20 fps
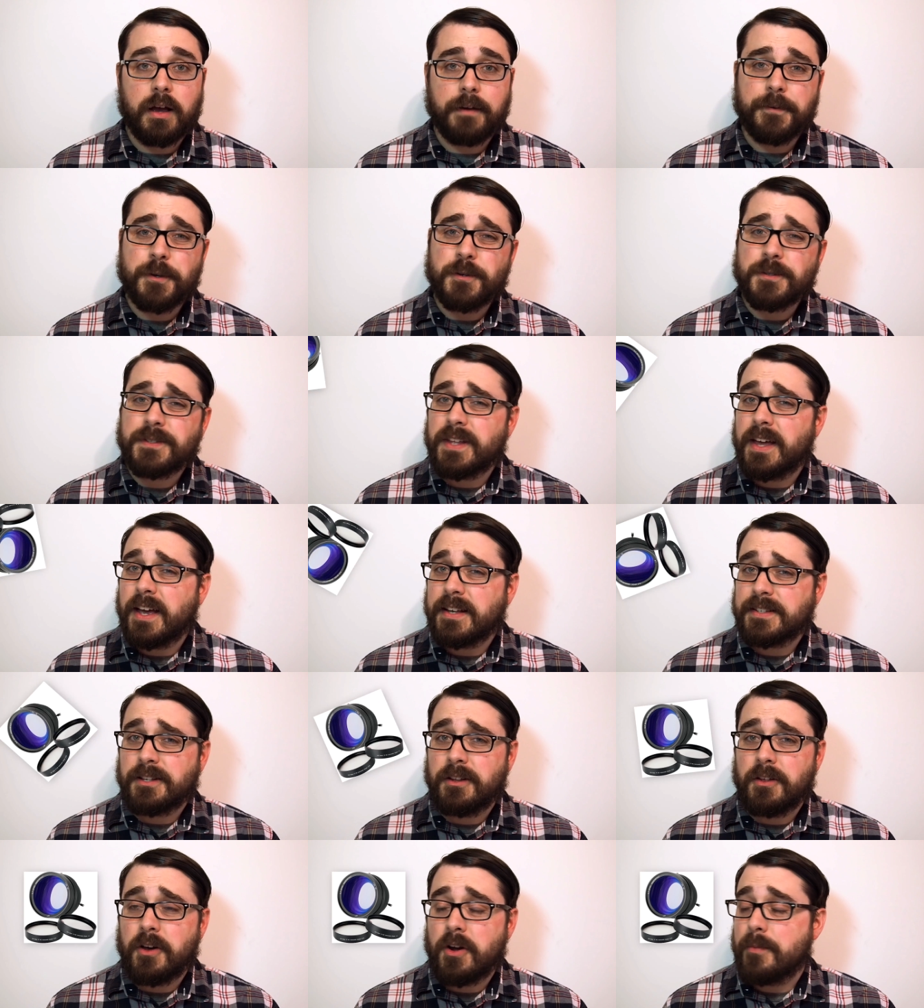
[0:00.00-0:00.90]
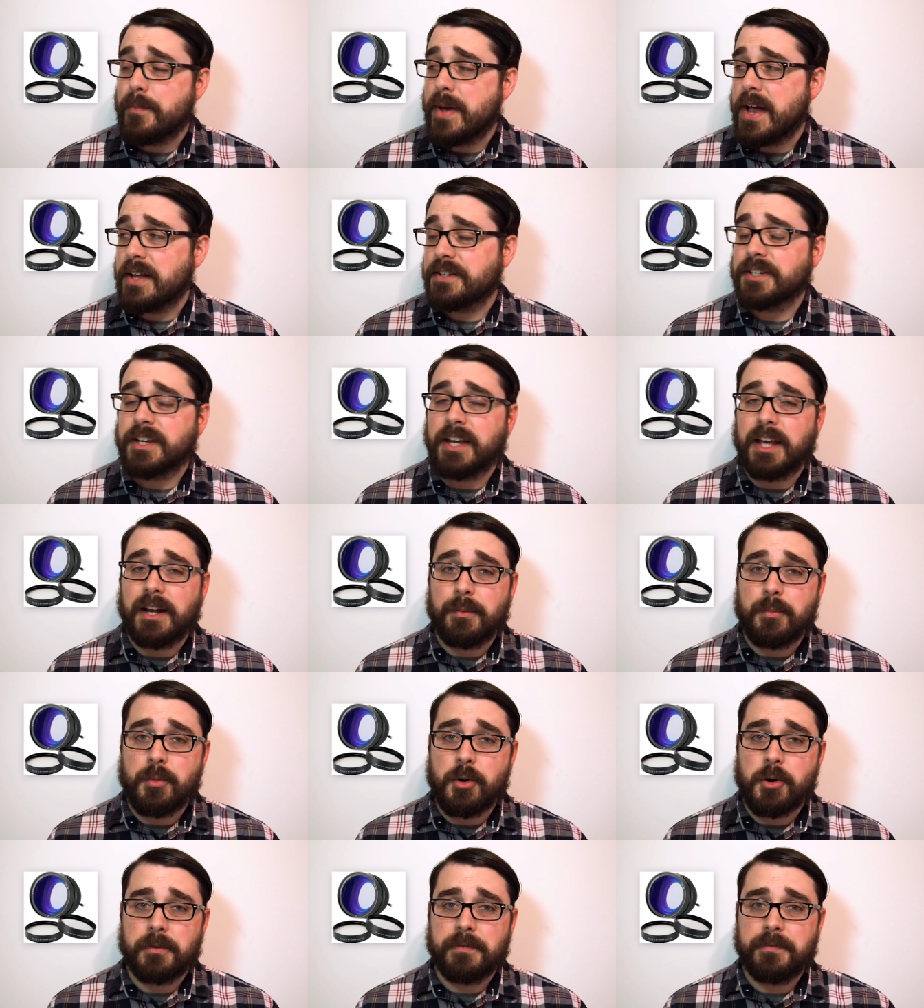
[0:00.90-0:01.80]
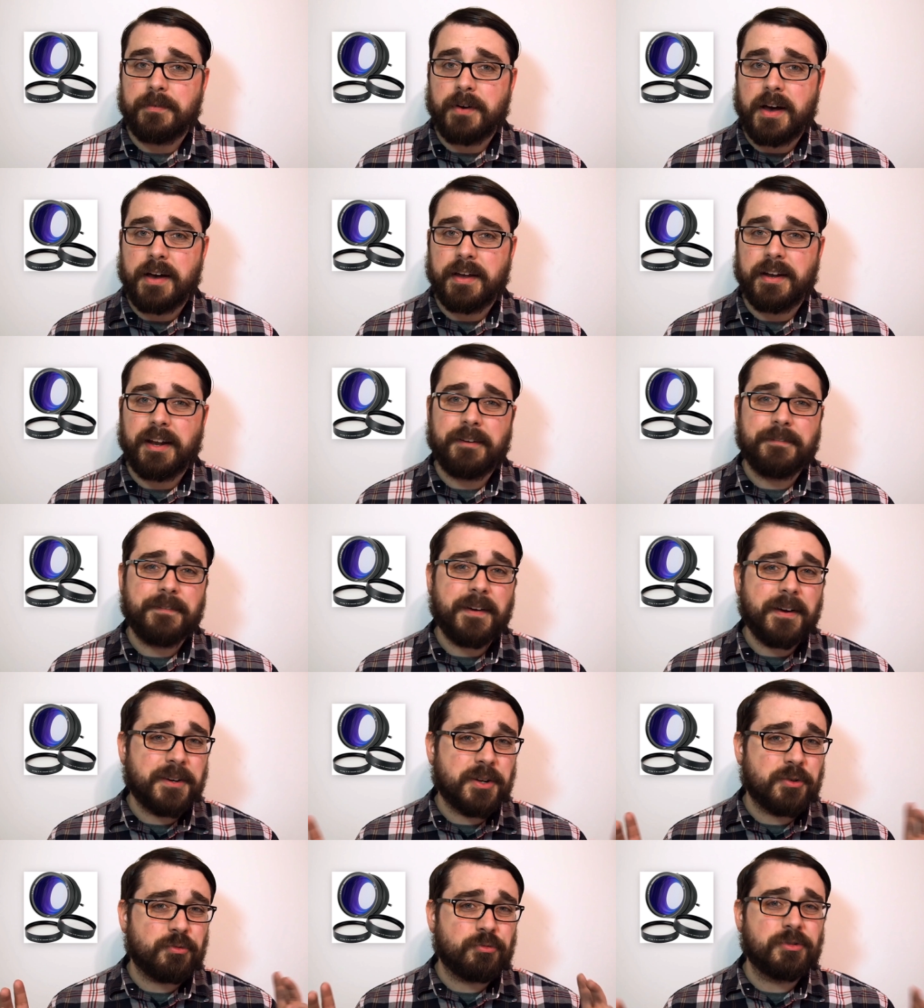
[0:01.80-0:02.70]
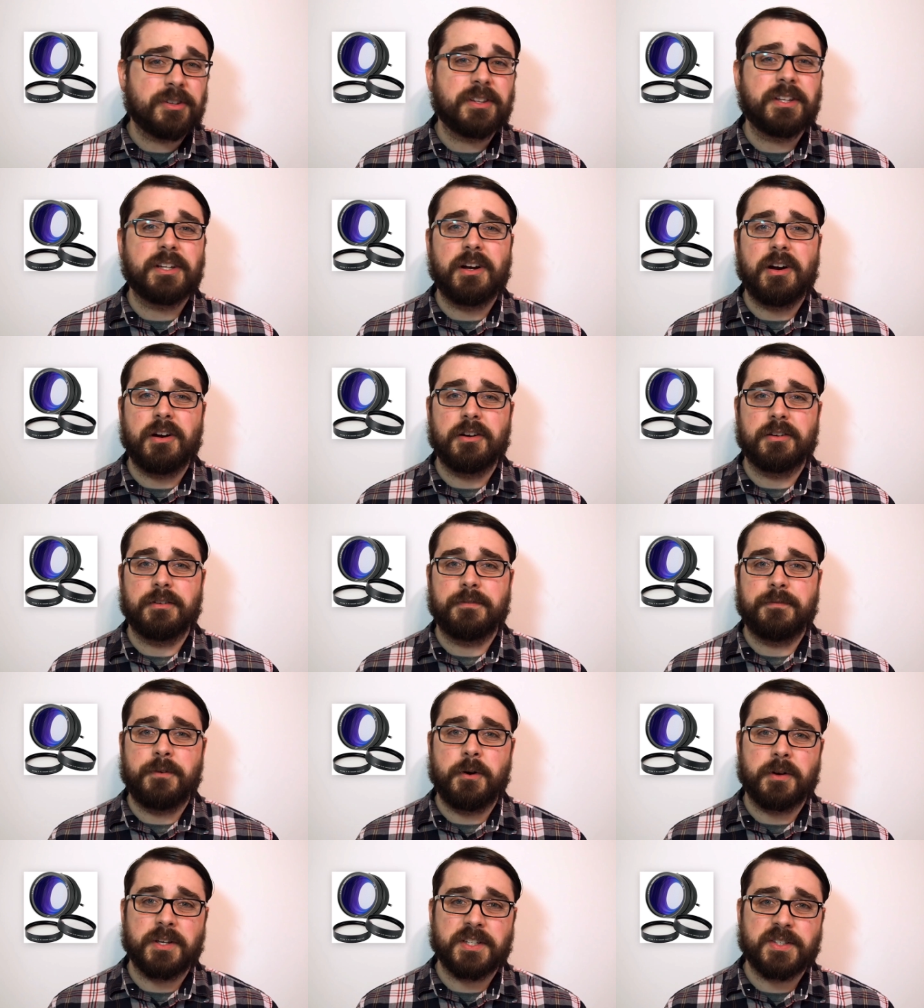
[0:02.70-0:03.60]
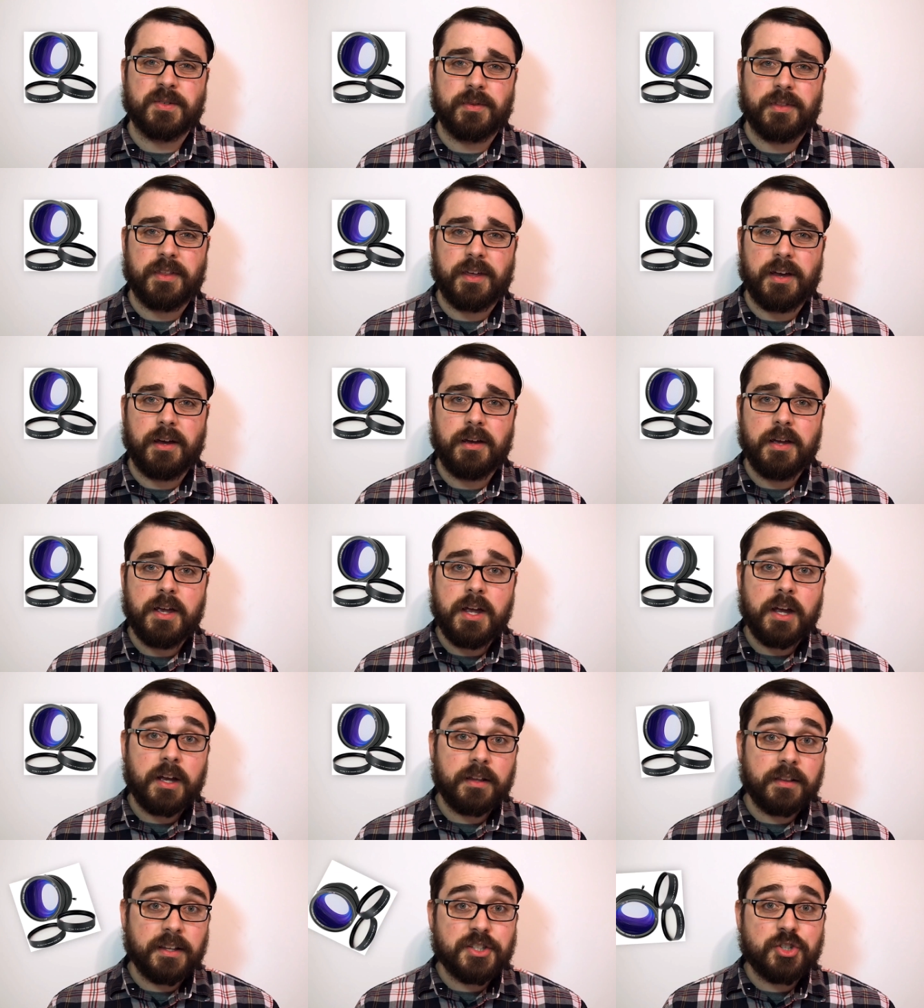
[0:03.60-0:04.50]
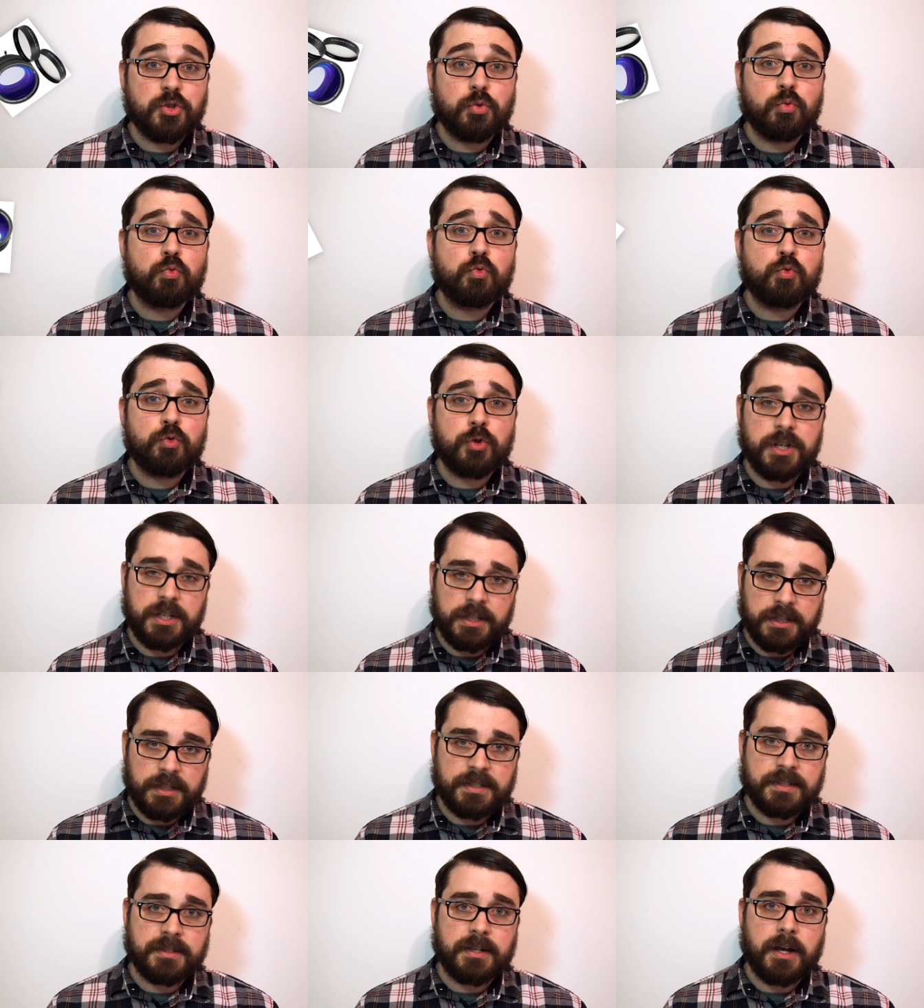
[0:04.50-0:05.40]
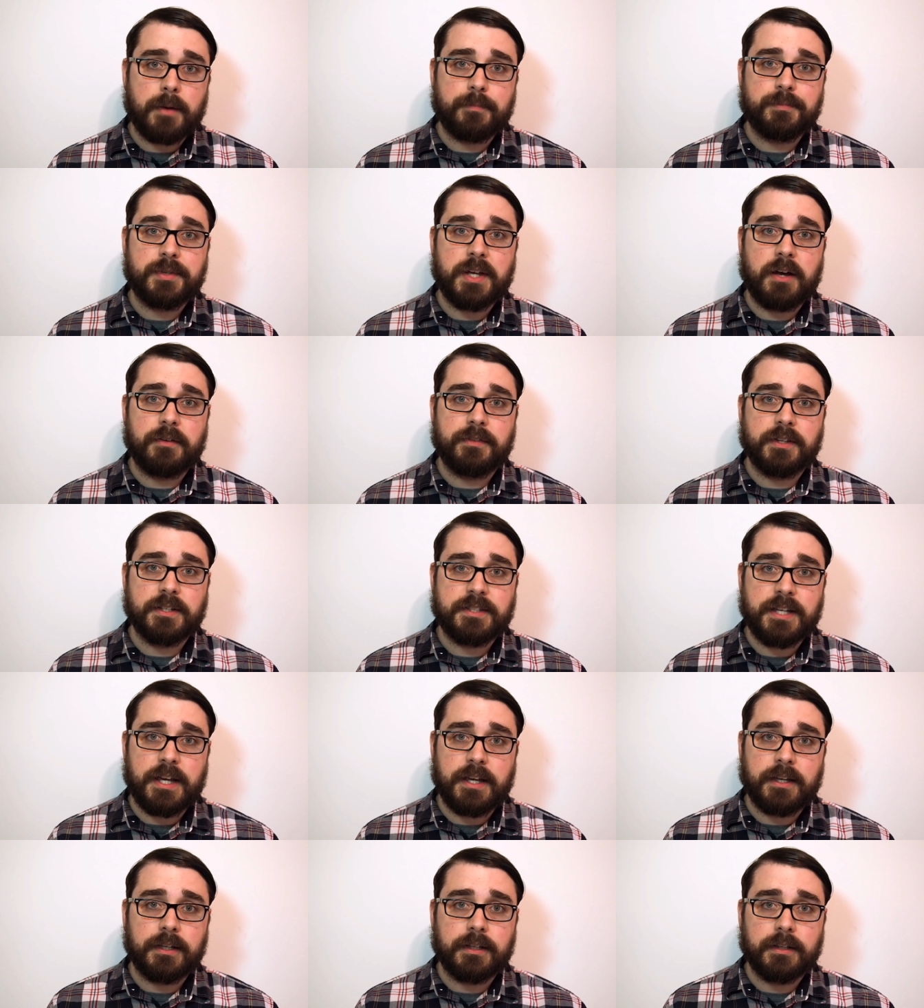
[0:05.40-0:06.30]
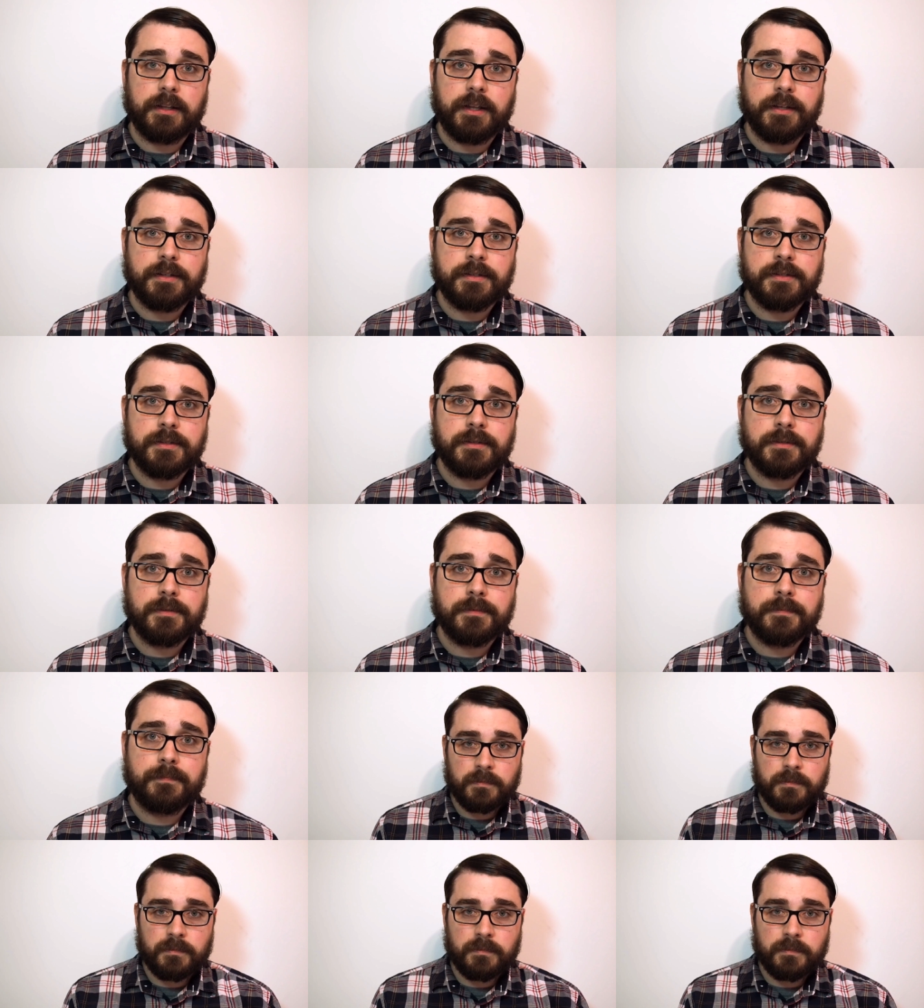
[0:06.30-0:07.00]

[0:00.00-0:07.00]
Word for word: I've used the S L R Magic Anamorpha, and I found it really hard to focus with that, unless you really stop down the taking lens.